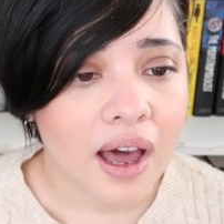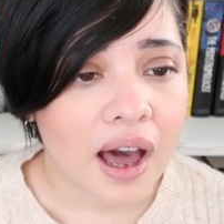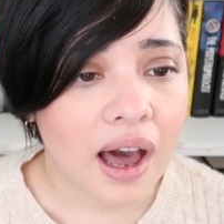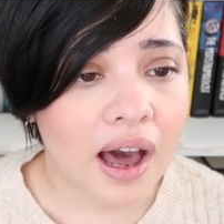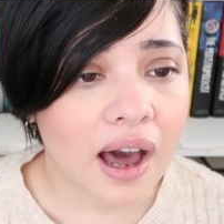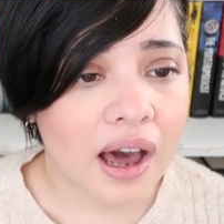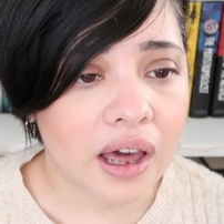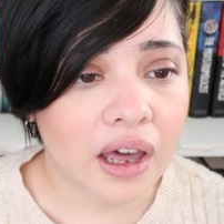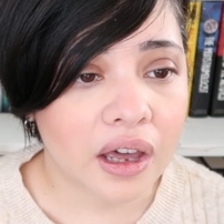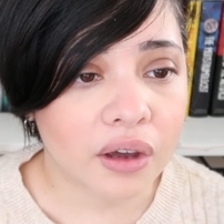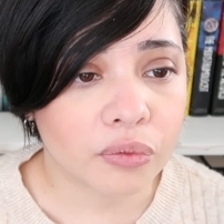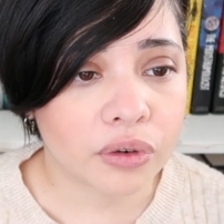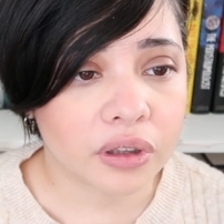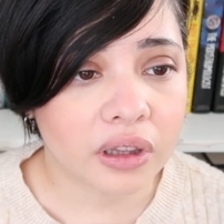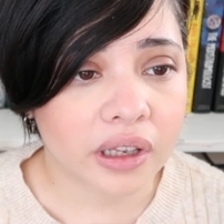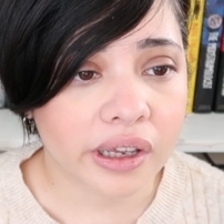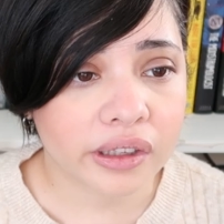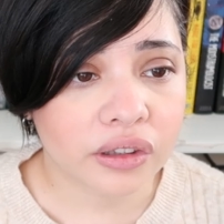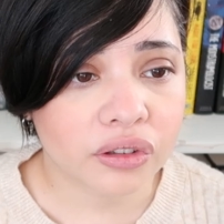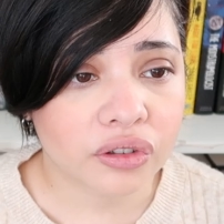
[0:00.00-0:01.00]
I would
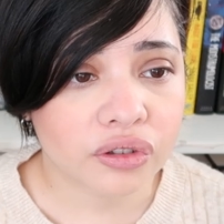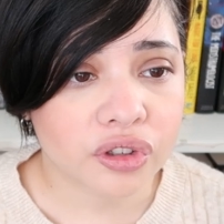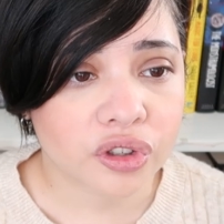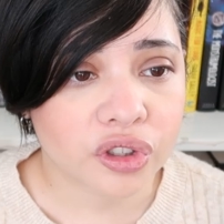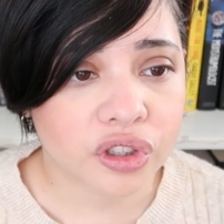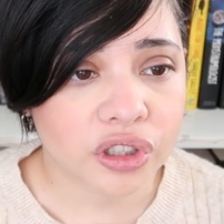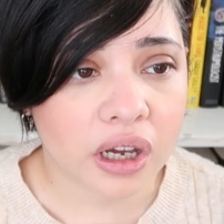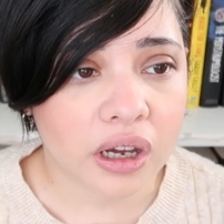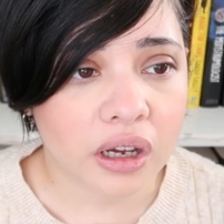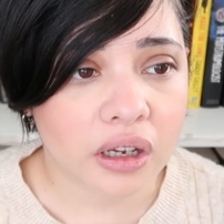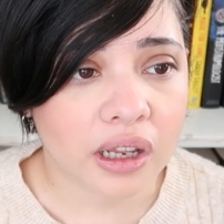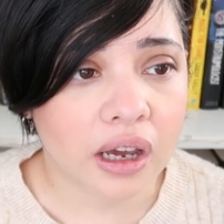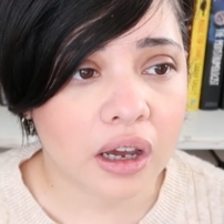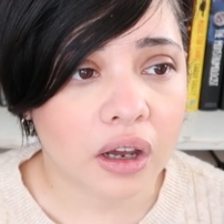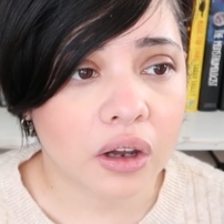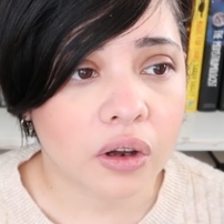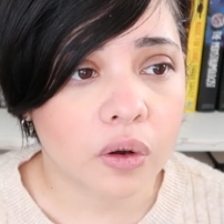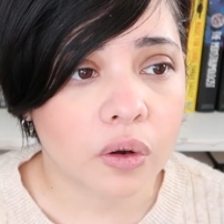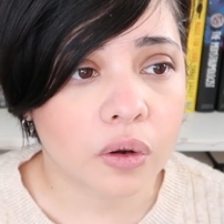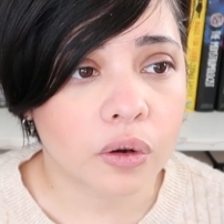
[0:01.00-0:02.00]
like to shout
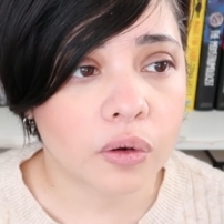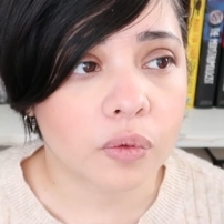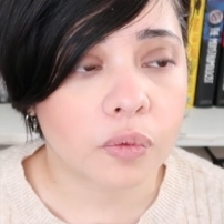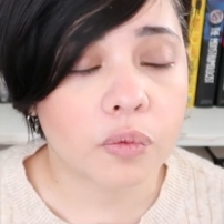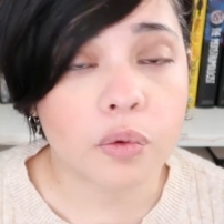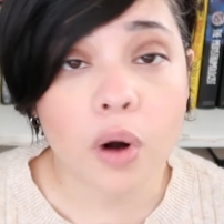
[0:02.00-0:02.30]
out